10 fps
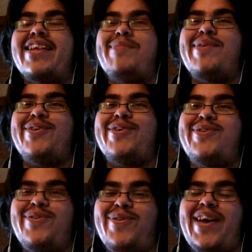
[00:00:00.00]
I mean, who would
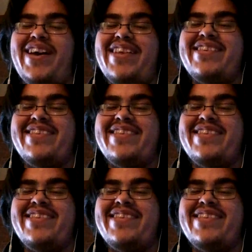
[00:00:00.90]
do that?